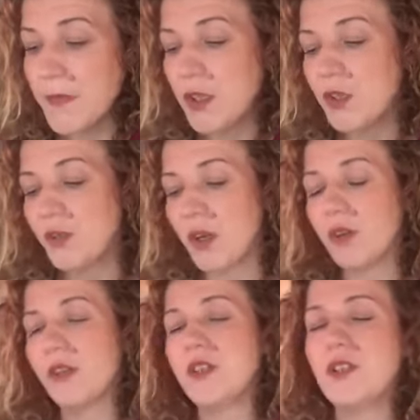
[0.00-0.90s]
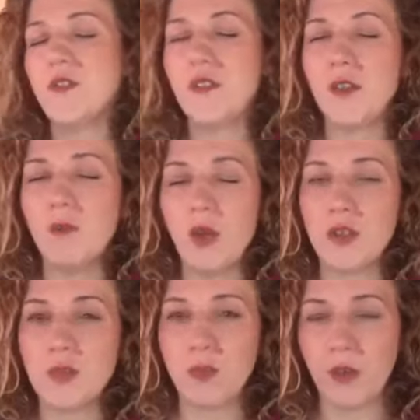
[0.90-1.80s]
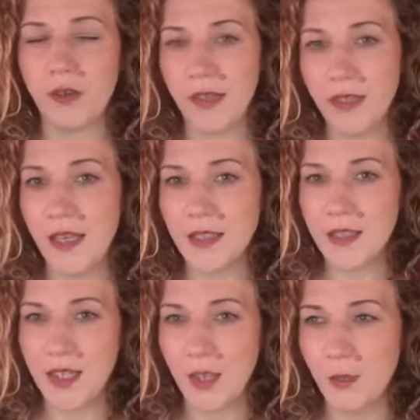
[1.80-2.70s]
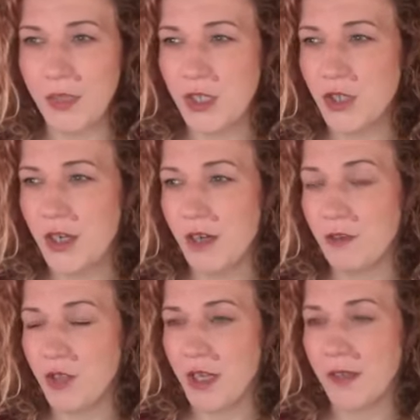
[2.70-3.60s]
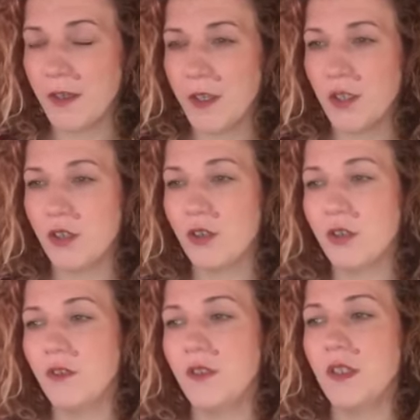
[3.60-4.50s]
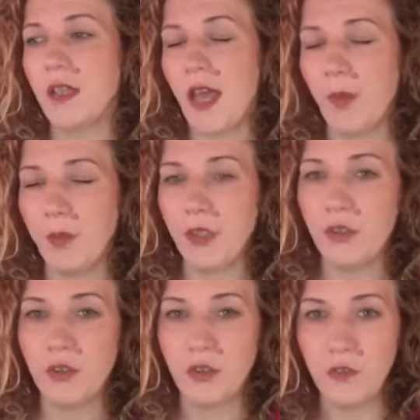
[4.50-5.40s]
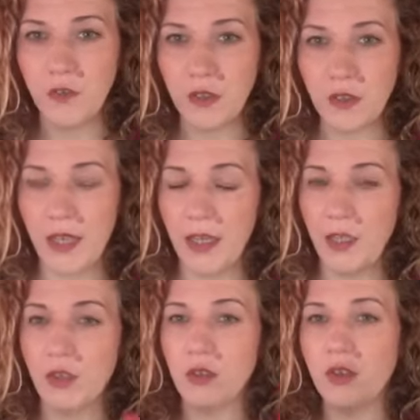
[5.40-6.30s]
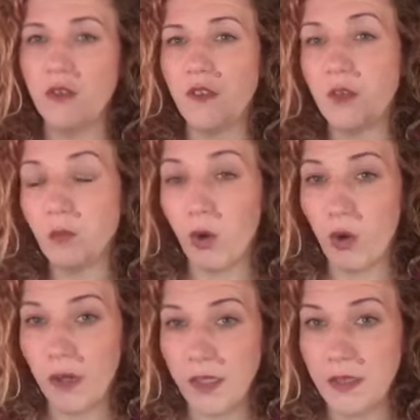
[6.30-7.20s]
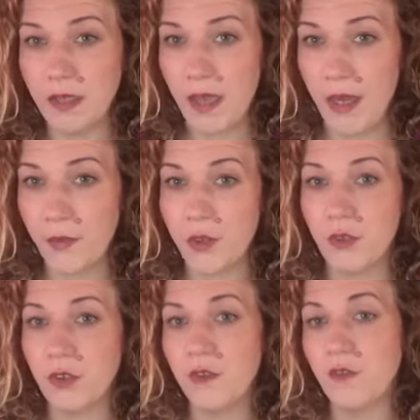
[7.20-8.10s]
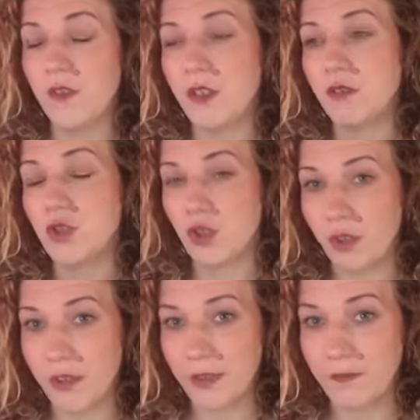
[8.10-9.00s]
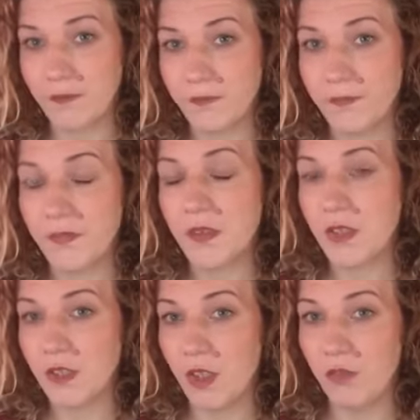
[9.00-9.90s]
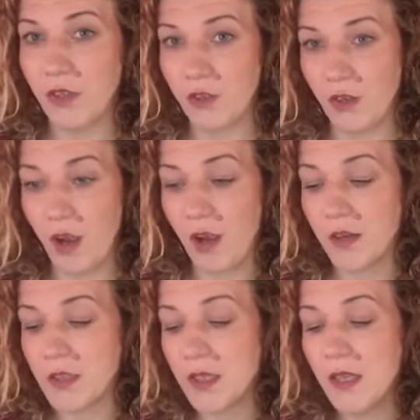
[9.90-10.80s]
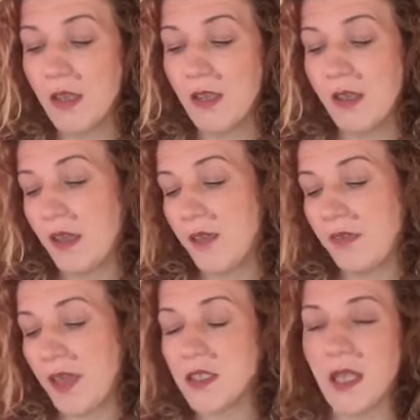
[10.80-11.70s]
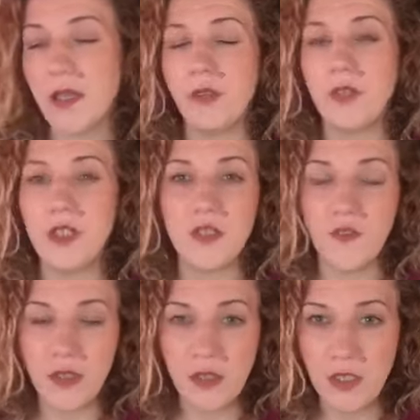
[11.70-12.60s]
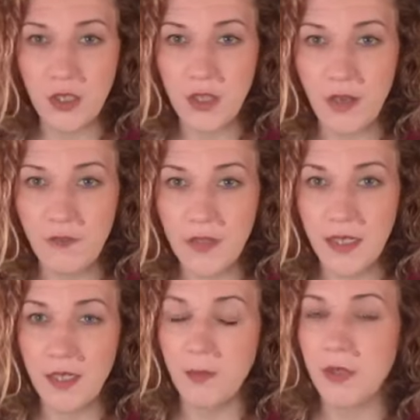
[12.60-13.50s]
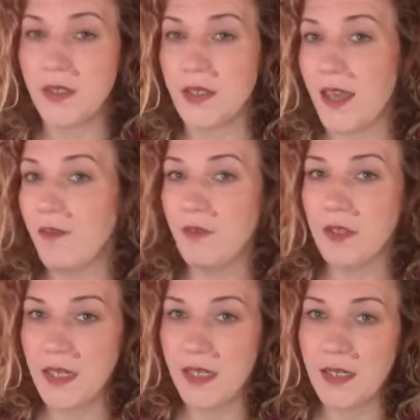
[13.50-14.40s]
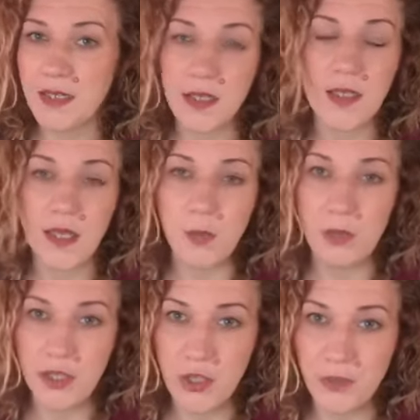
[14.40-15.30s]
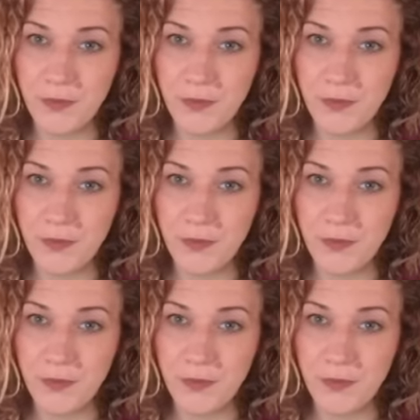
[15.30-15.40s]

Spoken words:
you are going to feel much more in that celebration energy. You're going to feel happier, you're going to feel lighter, you're going to feel more in the now. You're going to feel joy and love in your heart. And that's how need to feel each and every day, because every day is a celebration.